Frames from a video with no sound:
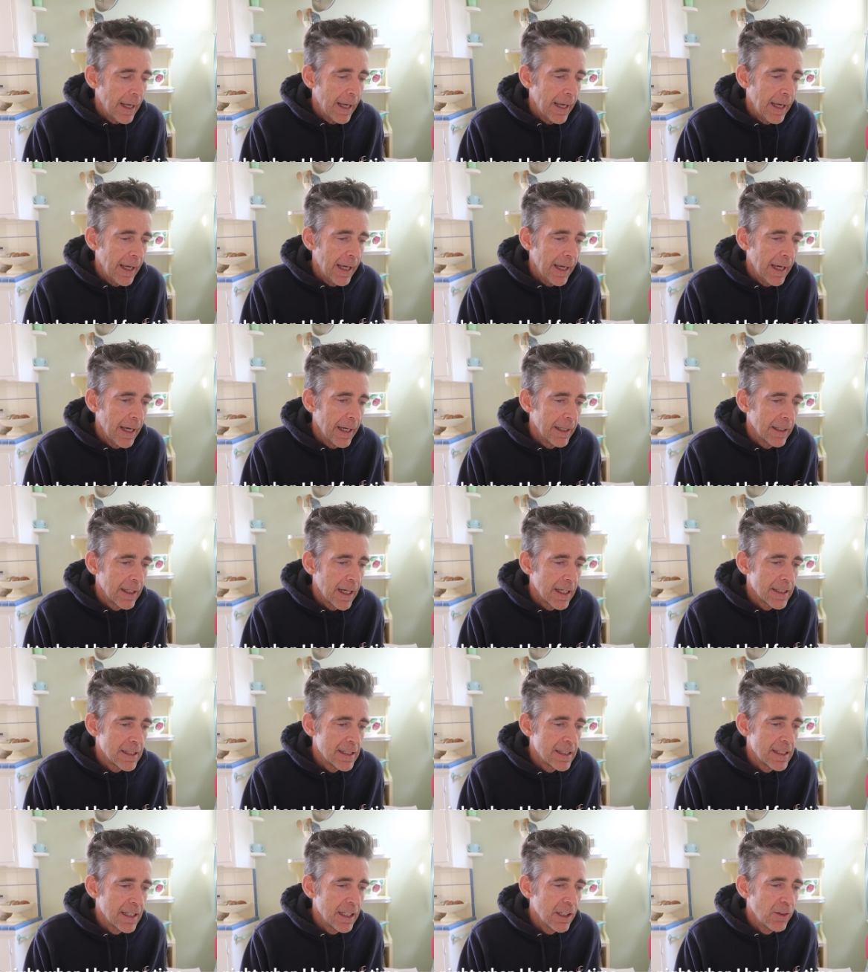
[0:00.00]
And I
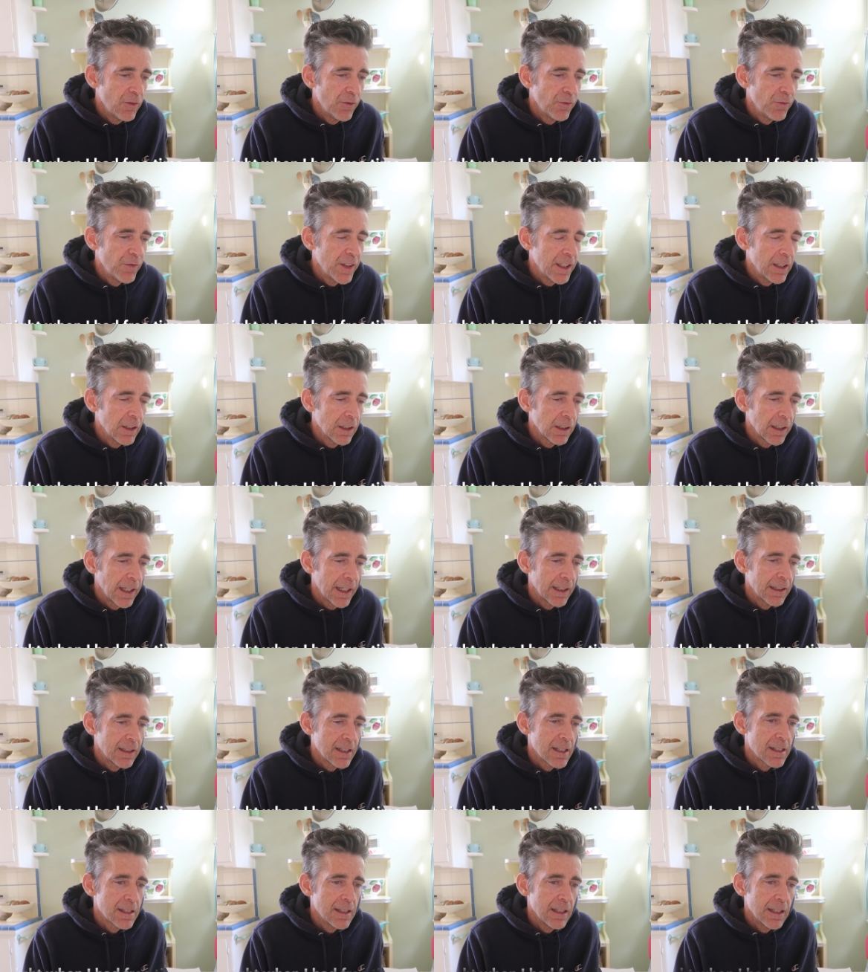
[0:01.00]
did feel
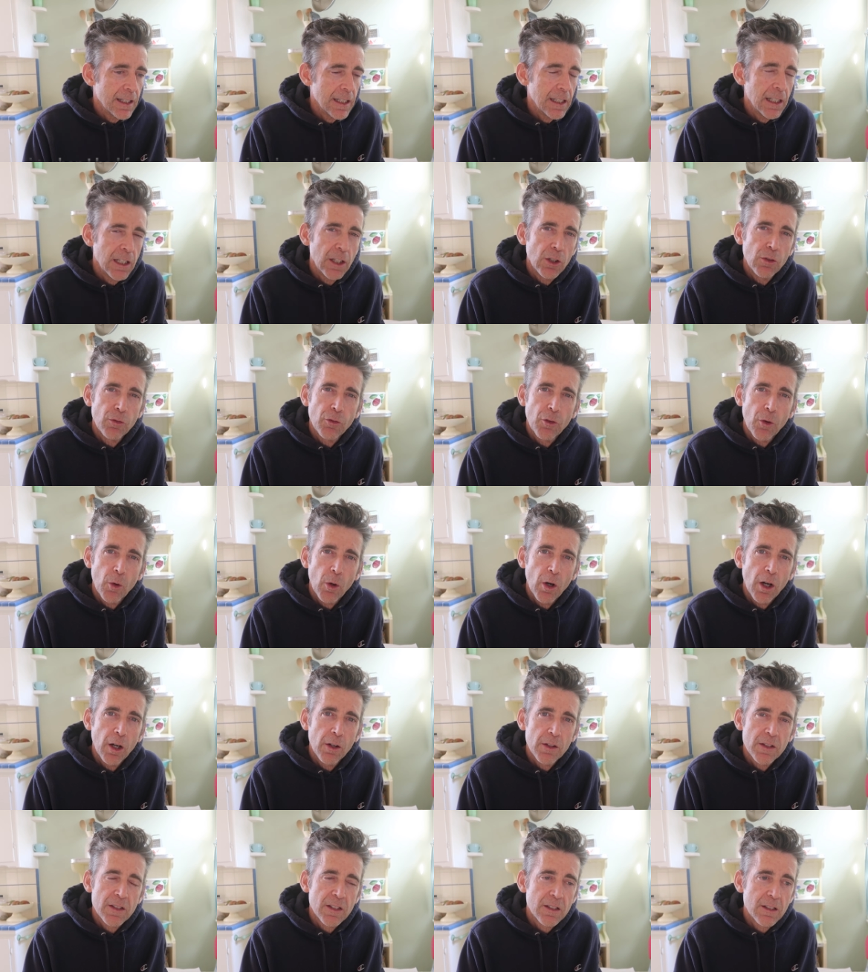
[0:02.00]
like this need
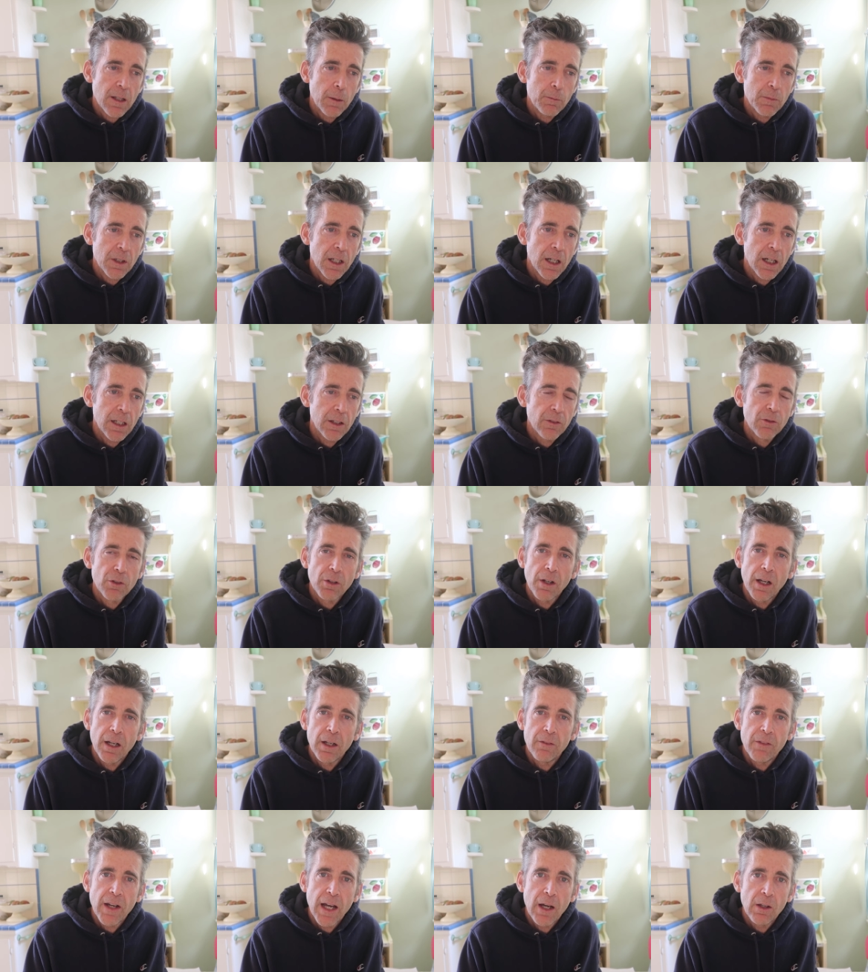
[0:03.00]
for some kind of
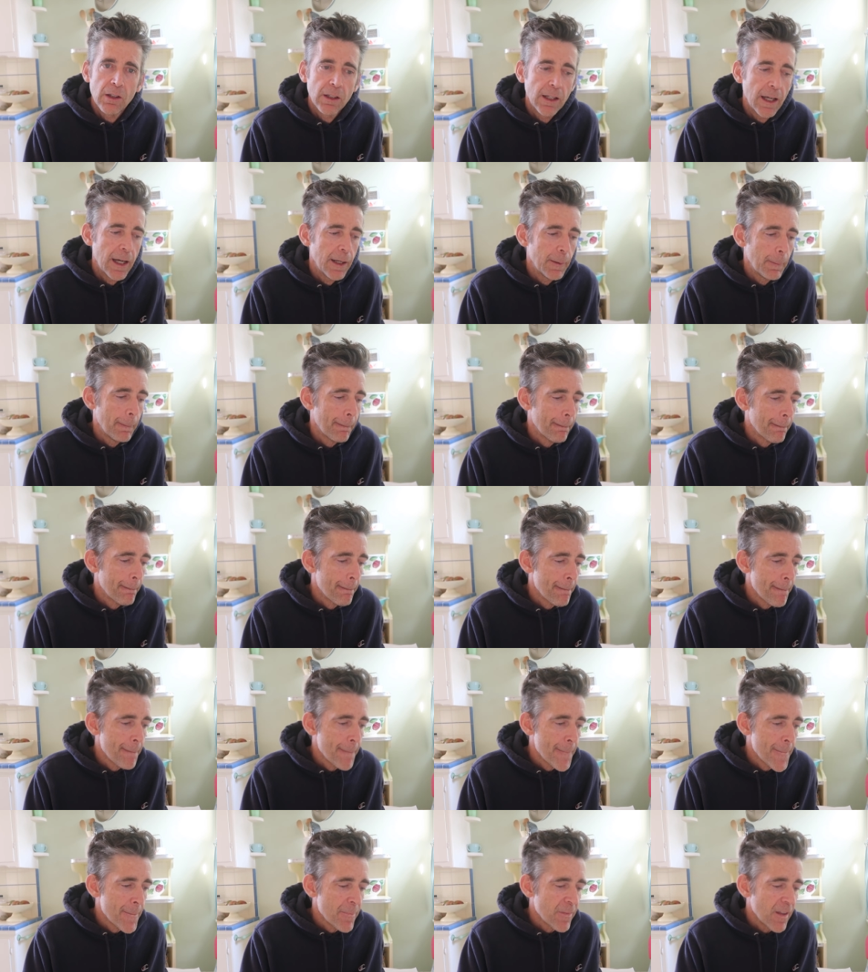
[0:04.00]
creative outlet.
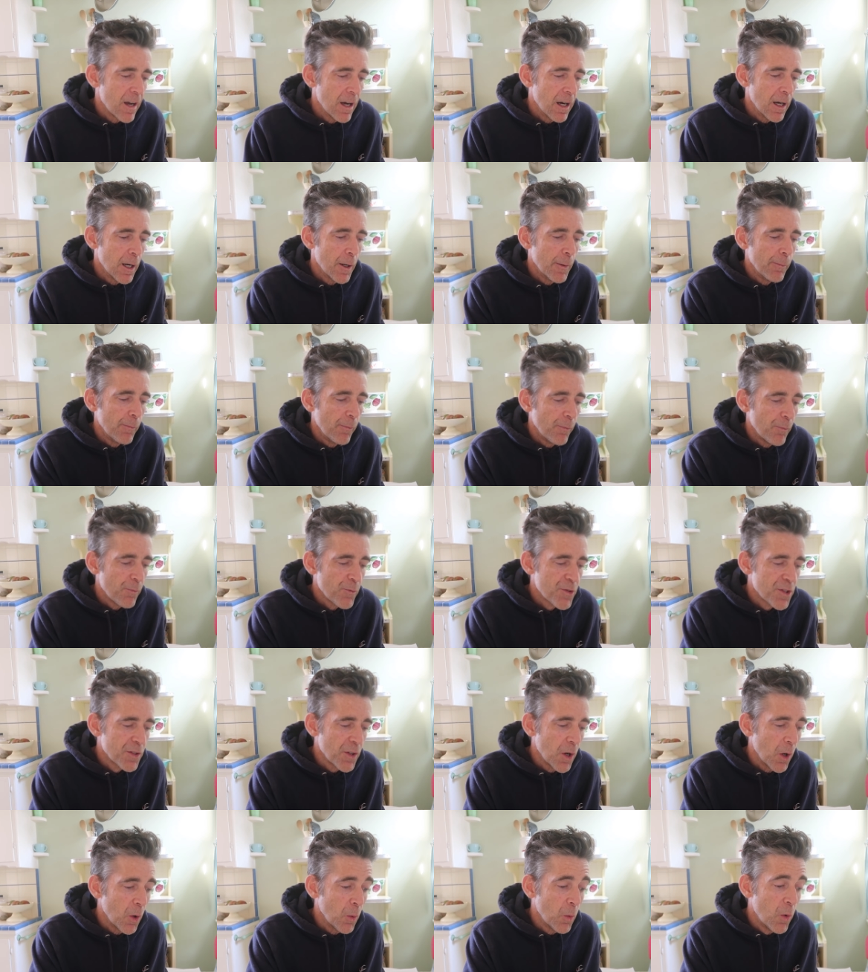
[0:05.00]
Um,
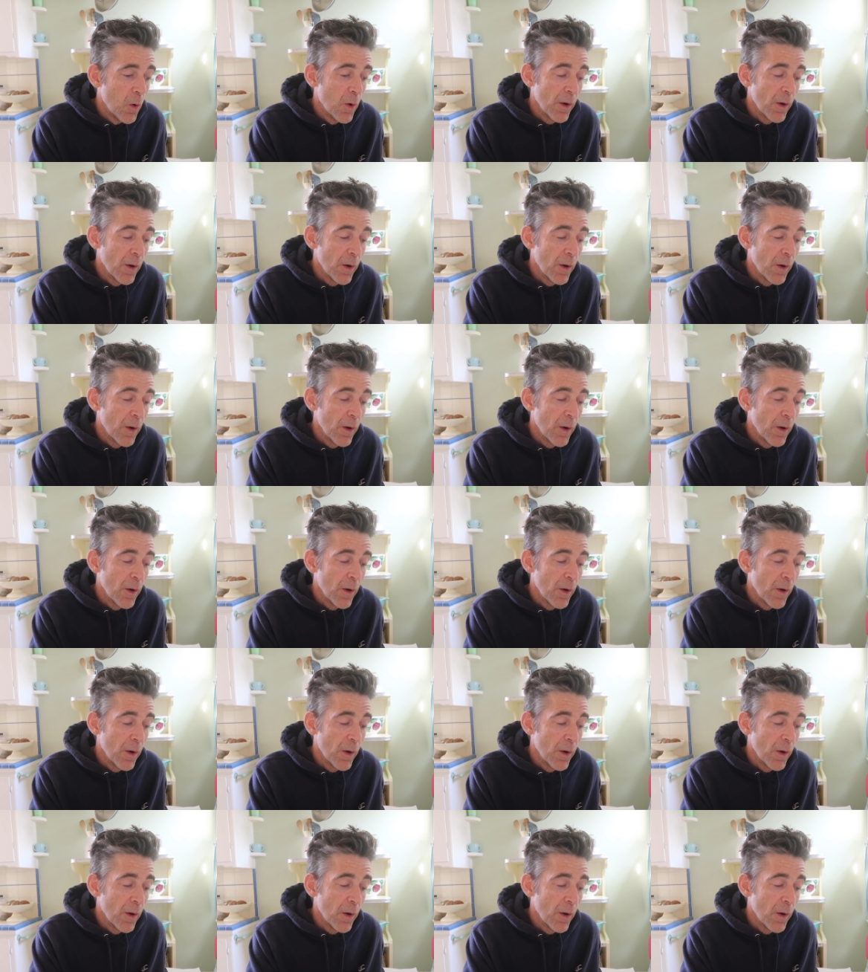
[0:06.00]
so